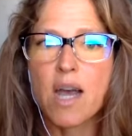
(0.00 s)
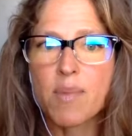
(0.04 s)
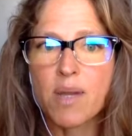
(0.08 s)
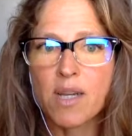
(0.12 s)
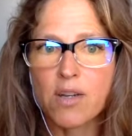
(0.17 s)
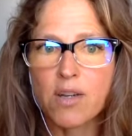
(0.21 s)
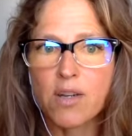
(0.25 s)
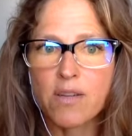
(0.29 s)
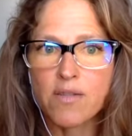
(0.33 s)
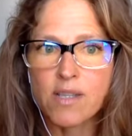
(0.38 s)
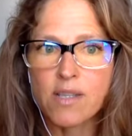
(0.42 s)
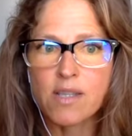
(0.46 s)

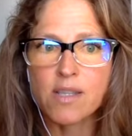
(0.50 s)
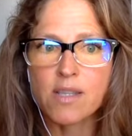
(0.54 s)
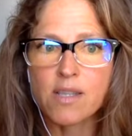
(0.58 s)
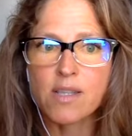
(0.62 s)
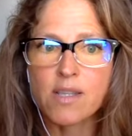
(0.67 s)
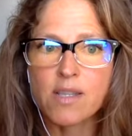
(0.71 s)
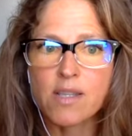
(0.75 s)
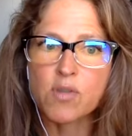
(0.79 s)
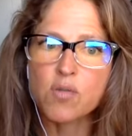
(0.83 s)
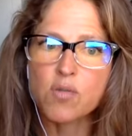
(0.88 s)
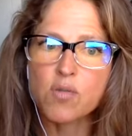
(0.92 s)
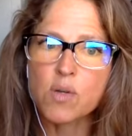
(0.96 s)
nervous
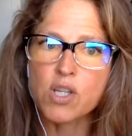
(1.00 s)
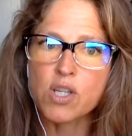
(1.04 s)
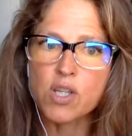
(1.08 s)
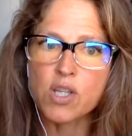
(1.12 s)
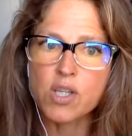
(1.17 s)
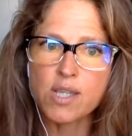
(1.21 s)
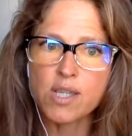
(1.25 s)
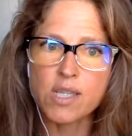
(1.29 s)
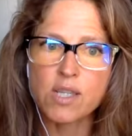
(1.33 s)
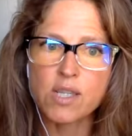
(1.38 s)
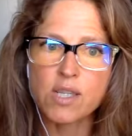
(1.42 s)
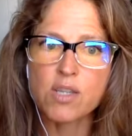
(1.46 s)
system
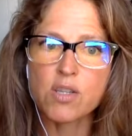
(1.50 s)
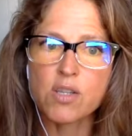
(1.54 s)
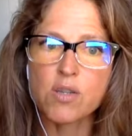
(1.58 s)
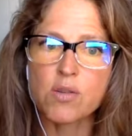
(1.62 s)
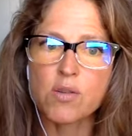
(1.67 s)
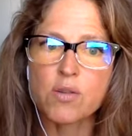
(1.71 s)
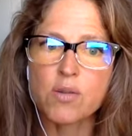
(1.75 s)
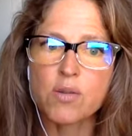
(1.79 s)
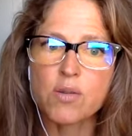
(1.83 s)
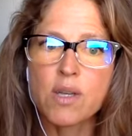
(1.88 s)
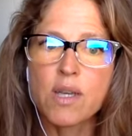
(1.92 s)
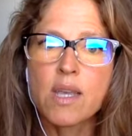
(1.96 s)
switches
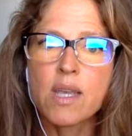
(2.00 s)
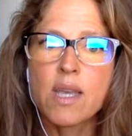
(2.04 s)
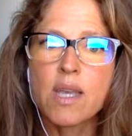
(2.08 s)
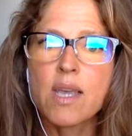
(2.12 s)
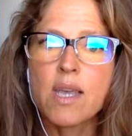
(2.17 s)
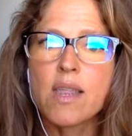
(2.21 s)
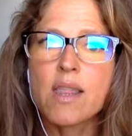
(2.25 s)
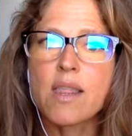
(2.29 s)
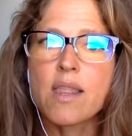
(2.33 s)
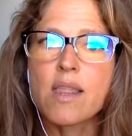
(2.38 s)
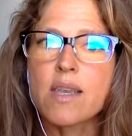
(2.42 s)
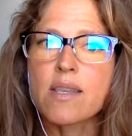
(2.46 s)
into
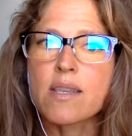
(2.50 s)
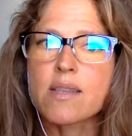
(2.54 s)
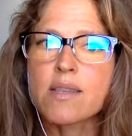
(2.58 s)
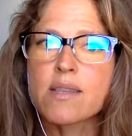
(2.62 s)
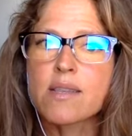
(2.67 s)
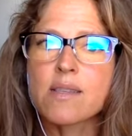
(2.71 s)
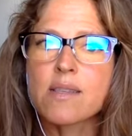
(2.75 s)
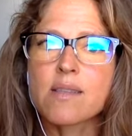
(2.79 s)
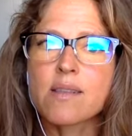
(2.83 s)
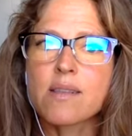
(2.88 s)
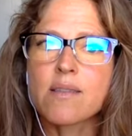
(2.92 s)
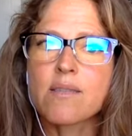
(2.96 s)
this
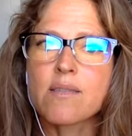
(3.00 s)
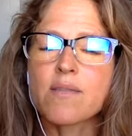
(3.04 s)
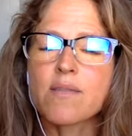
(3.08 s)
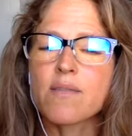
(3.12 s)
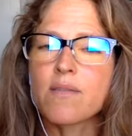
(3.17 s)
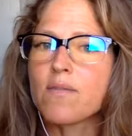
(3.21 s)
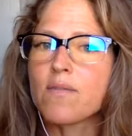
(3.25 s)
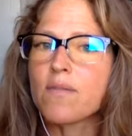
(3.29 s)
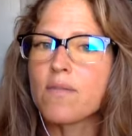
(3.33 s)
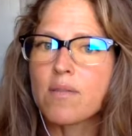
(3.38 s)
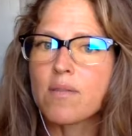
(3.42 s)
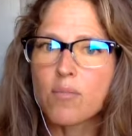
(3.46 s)

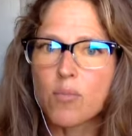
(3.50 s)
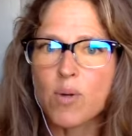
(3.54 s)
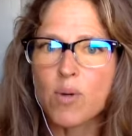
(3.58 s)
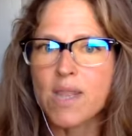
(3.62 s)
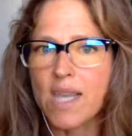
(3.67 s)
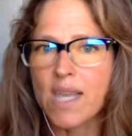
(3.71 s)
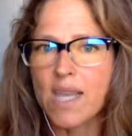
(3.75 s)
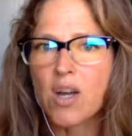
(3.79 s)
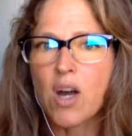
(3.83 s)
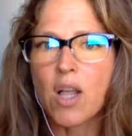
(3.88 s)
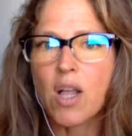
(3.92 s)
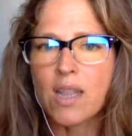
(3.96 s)
what
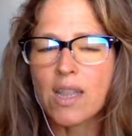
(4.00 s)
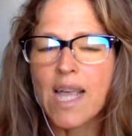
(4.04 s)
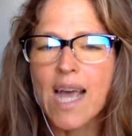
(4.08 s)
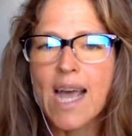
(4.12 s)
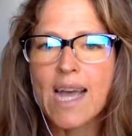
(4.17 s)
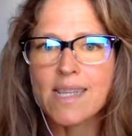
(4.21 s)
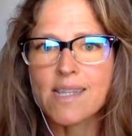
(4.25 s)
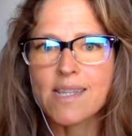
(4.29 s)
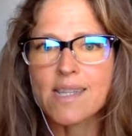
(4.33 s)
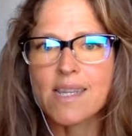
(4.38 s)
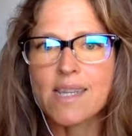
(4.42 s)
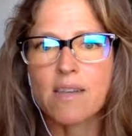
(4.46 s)
they call
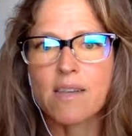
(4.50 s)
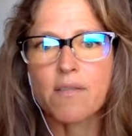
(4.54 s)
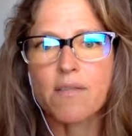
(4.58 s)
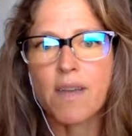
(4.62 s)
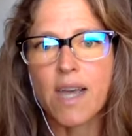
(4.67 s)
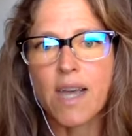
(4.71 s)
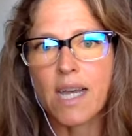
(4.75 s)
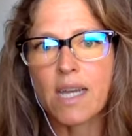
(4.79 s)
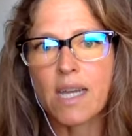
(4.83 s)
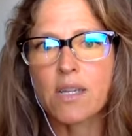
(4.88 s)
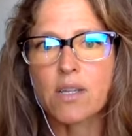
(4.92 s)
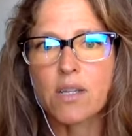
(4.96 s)
lasting
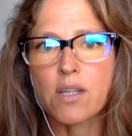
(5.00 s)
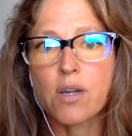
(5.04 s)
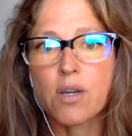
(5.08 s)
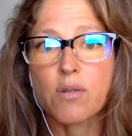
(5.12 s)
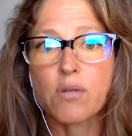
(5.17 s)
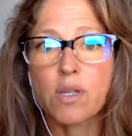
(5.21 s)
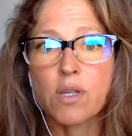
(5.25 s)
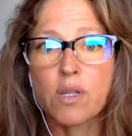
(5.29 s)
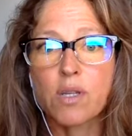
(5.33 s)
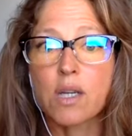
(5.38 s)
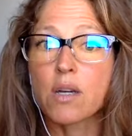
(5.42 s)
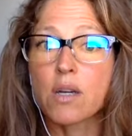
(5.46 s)

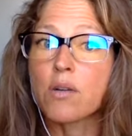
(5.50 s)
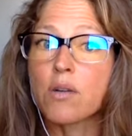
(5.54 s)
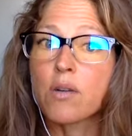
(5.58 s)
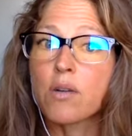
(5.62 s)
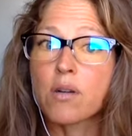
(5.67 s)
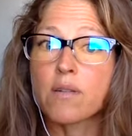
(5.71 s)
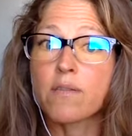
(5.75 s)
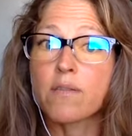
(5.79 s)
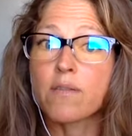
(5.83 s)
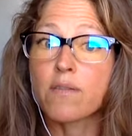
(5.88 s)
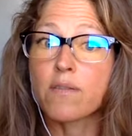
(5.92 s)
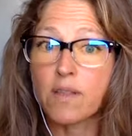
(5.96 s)
vagotonia
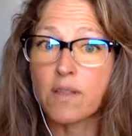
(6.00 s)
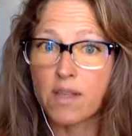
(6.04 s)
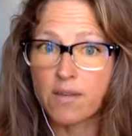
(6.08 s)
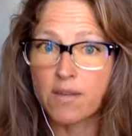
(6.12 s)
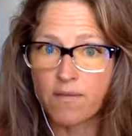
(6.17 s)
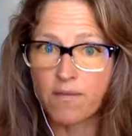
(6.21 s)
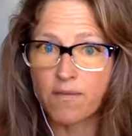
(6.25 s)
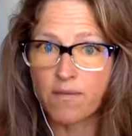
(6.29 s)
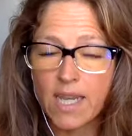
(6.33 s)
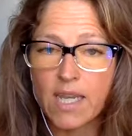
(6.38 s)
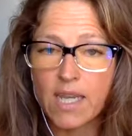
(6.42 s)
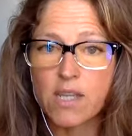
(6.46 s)
or the
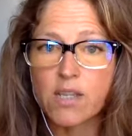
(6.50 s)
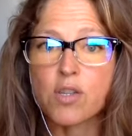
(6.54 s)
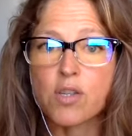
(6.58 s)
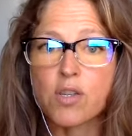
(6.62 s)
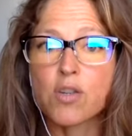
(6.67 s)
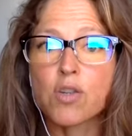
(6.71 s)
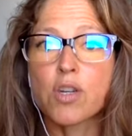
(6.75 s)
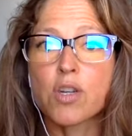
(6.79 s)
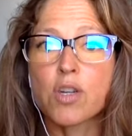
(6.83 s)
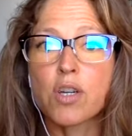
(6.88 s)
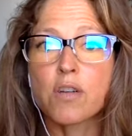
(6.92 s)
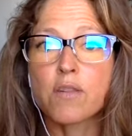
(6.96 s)
vagus
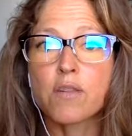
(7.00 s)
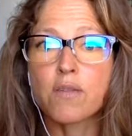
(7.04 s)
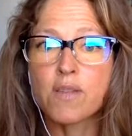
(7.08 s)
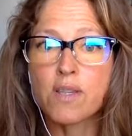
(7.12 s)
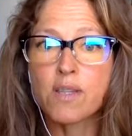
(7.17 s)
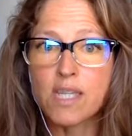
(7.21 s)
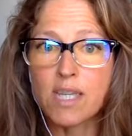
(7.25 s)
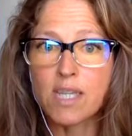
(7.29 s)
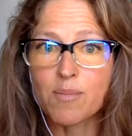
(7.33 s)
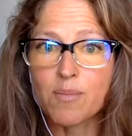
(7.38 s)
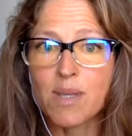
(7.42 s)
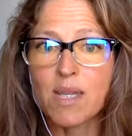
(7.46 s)
nerve
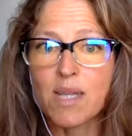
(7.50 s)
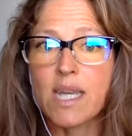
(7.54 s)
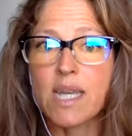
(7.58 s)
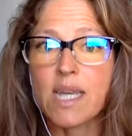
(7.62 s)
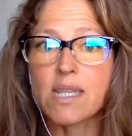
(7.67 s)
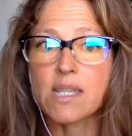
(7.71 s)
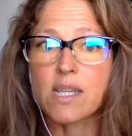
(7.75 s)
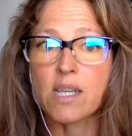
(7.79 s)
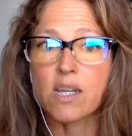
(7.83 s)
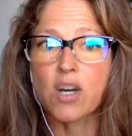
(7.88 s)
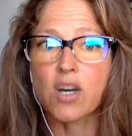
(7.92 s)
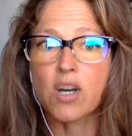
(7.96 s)

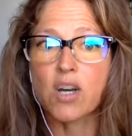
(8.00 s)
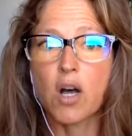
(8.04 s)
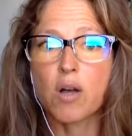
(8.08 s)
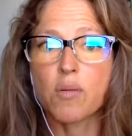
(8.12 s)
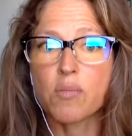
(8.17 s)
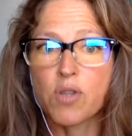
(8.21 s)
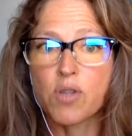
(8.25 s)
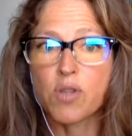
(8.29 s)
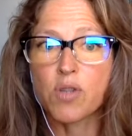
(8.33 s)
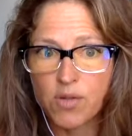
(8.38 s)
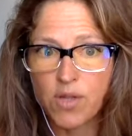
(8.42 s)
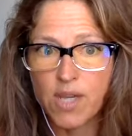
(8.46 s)
stimulates and
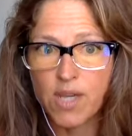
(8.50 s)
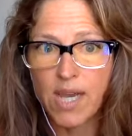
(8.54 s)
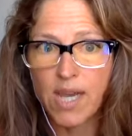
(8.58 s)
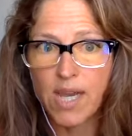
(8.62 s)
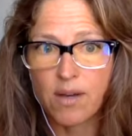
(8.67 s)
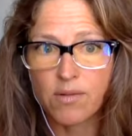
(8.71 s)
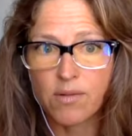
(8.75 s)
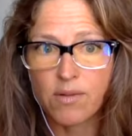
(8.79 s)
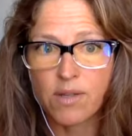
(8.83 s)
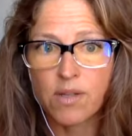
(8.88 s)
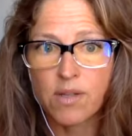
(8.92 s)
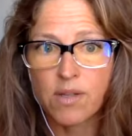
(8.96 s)
calms you
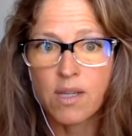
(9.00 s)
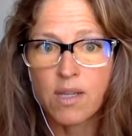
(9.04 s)
down.